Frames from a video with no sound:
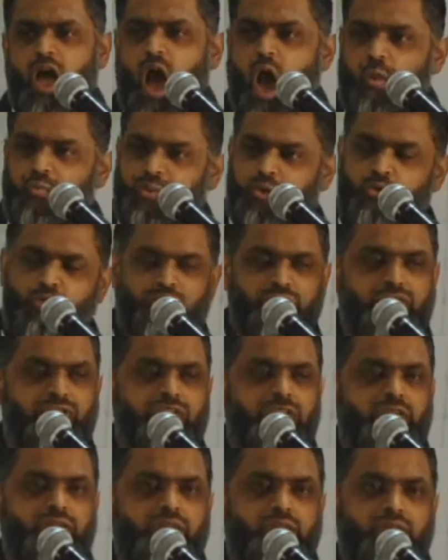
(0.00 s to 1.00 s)

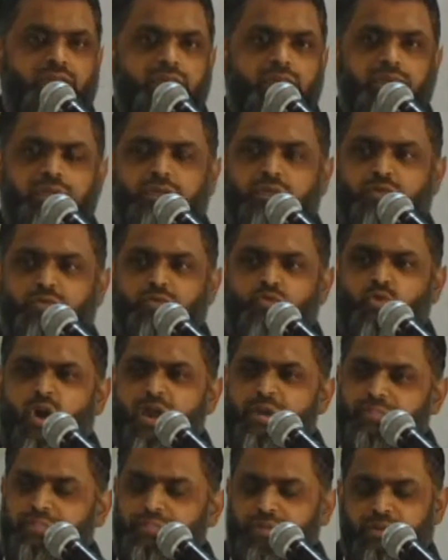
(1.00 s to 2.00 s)
abuse,
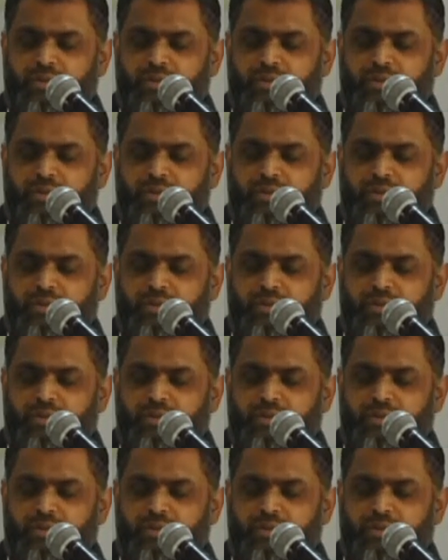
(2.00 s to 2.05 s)
rape,